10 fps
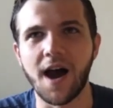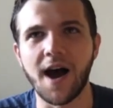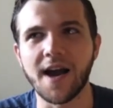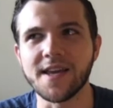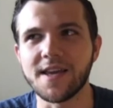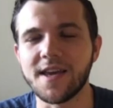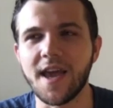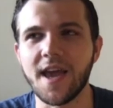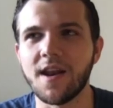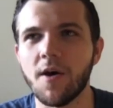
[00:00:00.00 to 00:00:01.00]
I
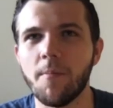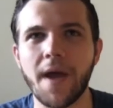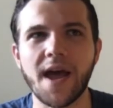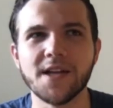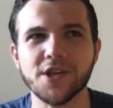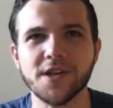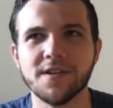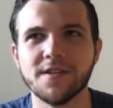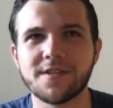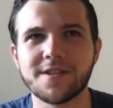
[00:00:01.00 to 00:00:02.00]
can't
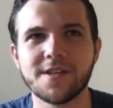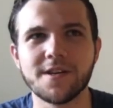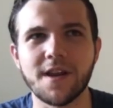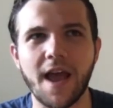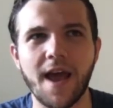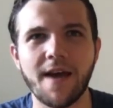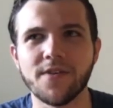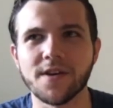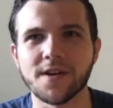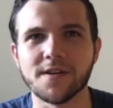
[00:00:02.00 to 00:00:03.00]
imagine
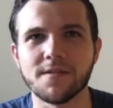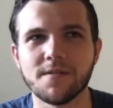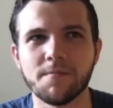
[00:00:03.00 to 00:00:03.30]
having